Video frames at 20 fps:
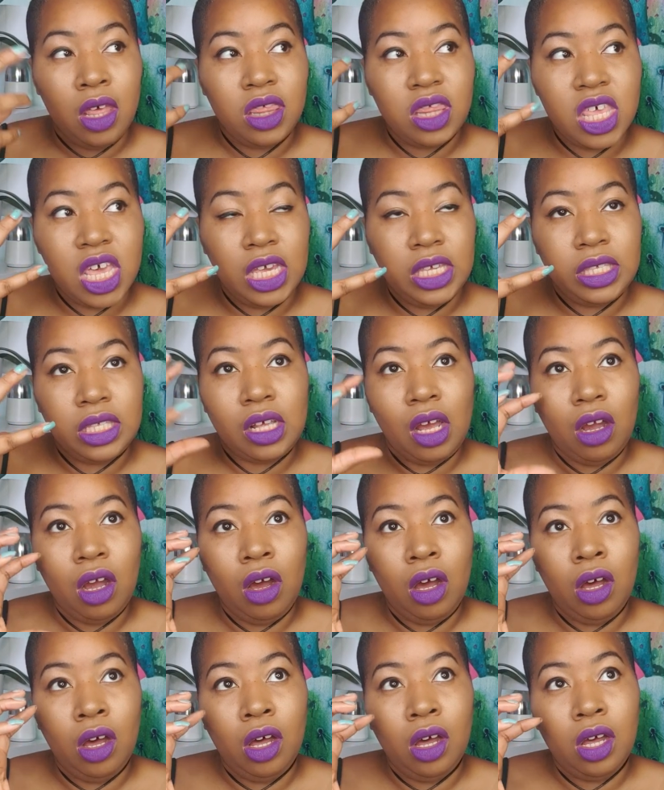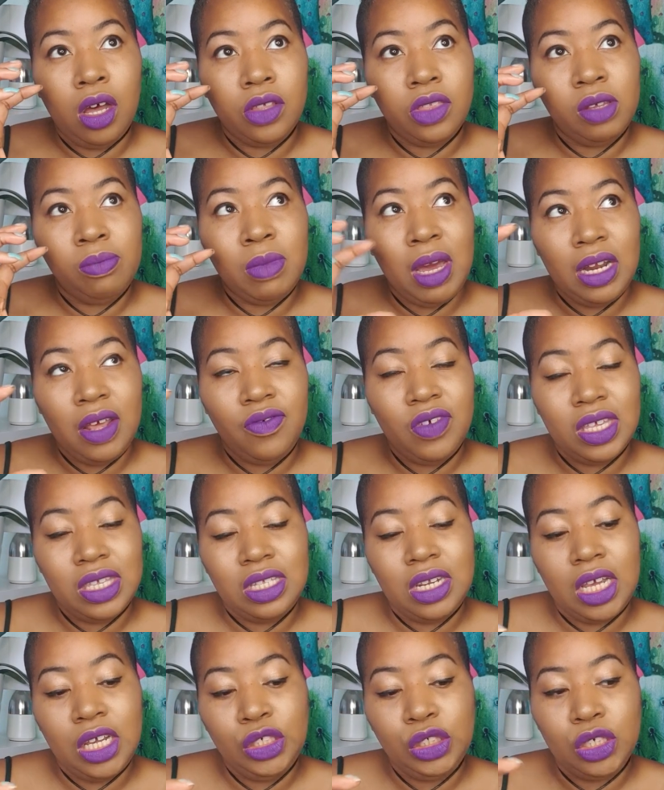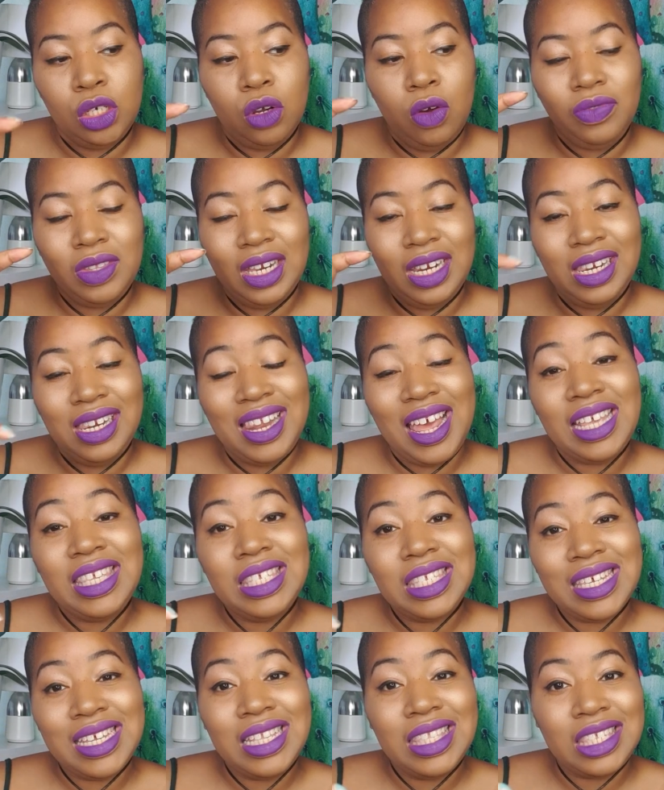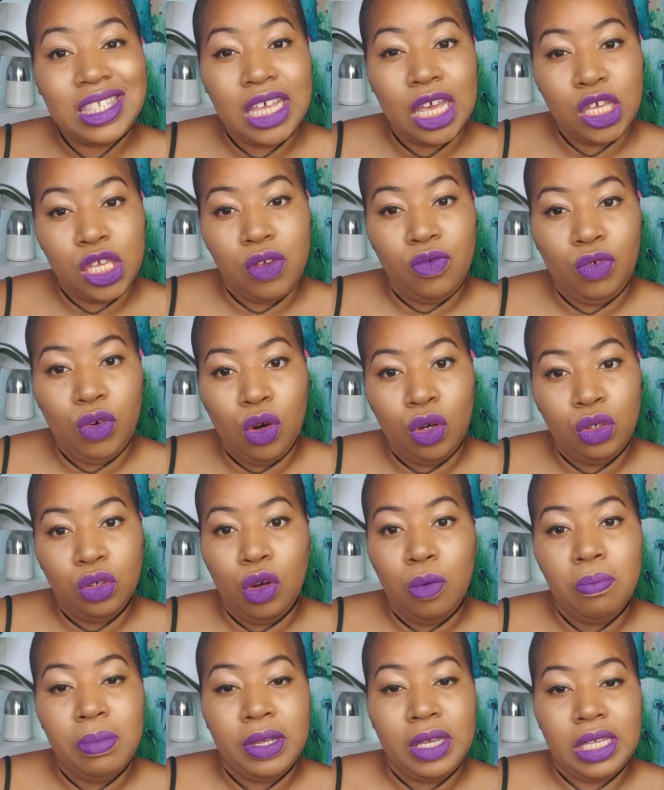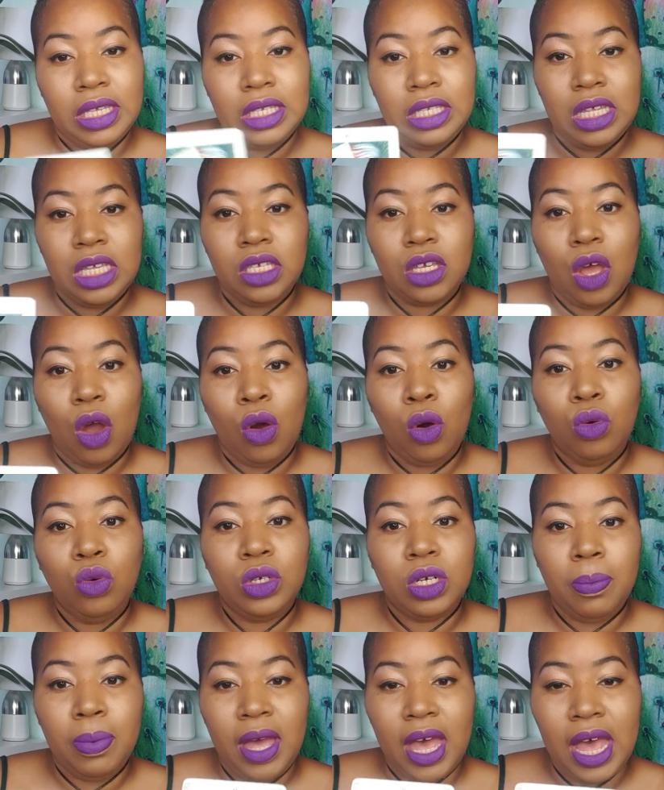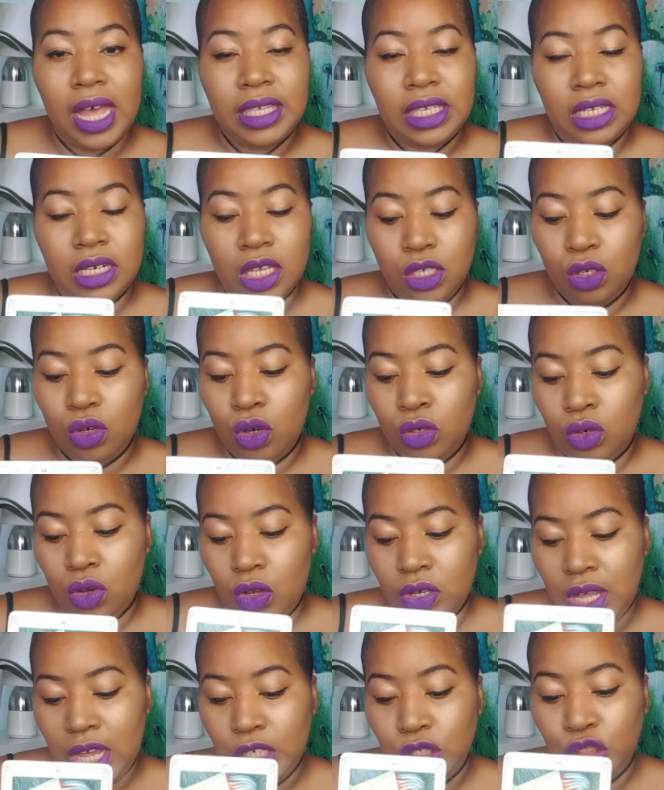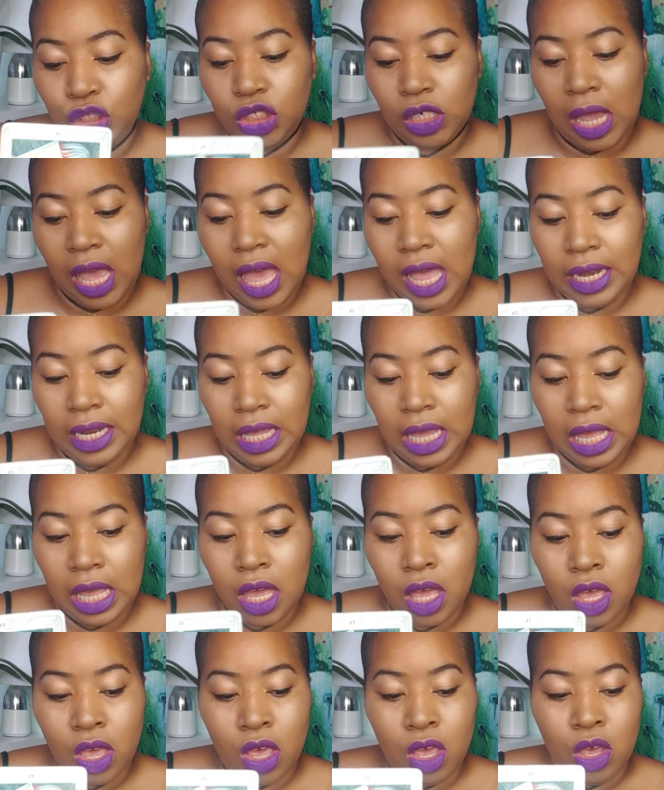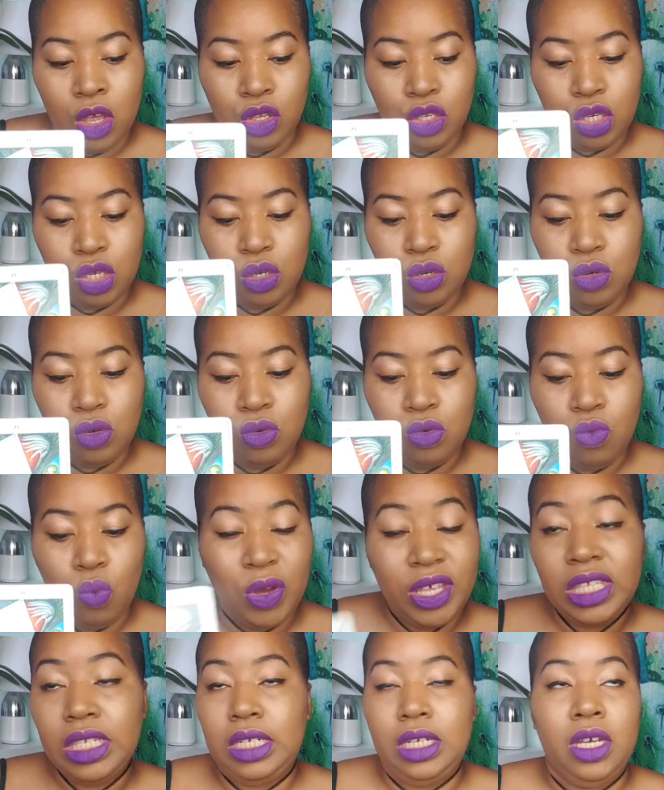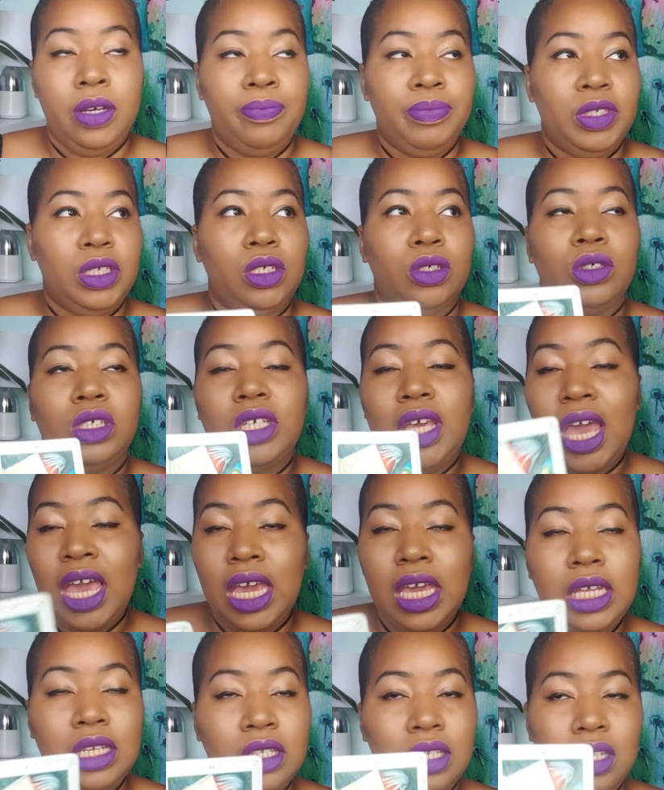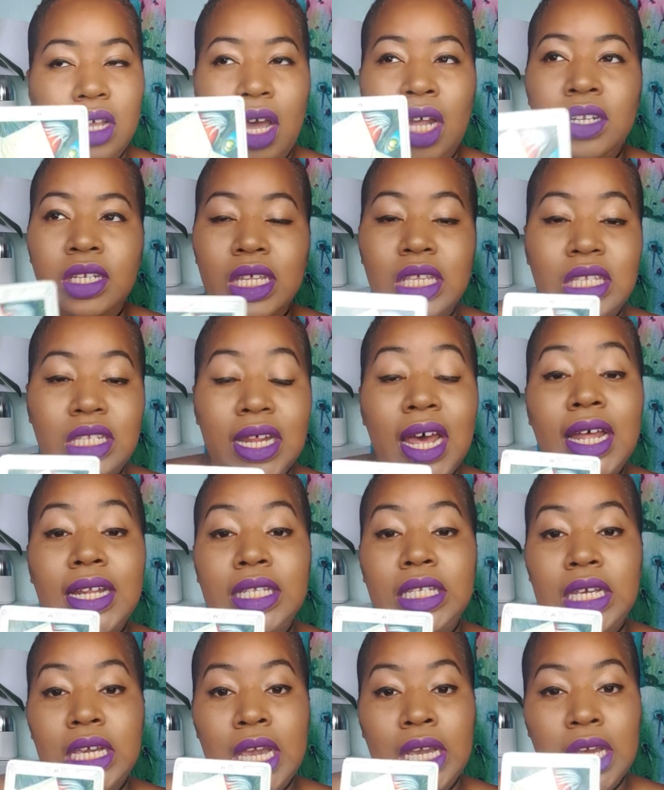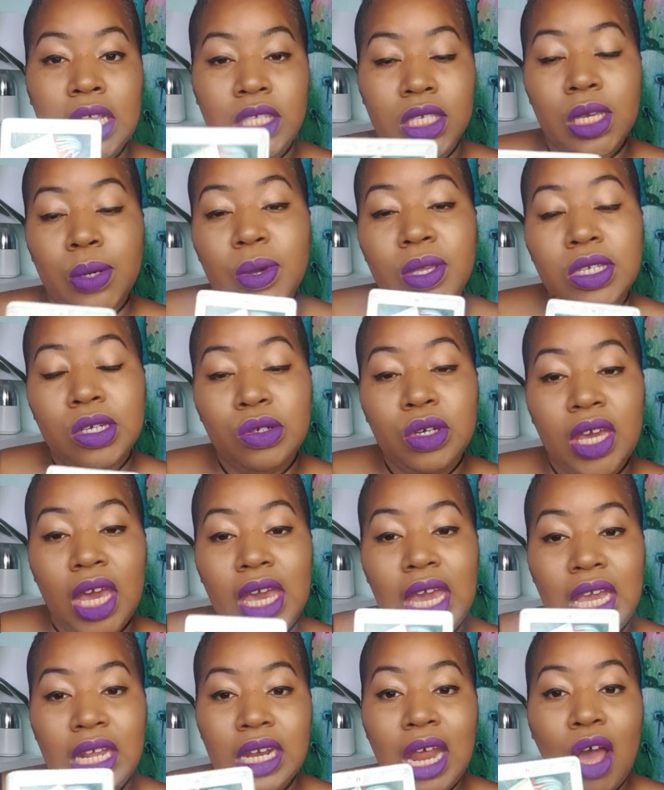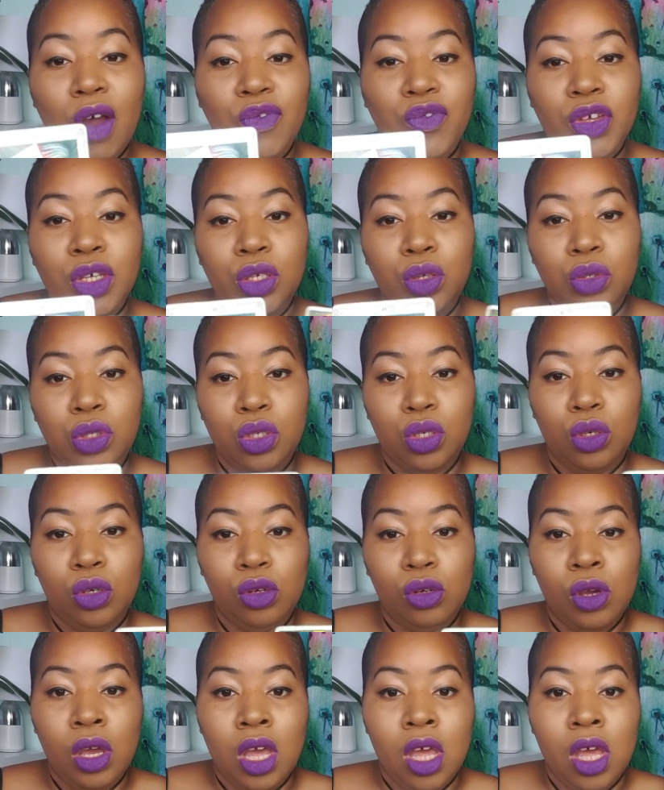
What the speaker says: Things that are the manifestation of the lessons that you've gone on, because this older person has gone on a journey to wisdom, to gain understanding. And so it's okay now for you to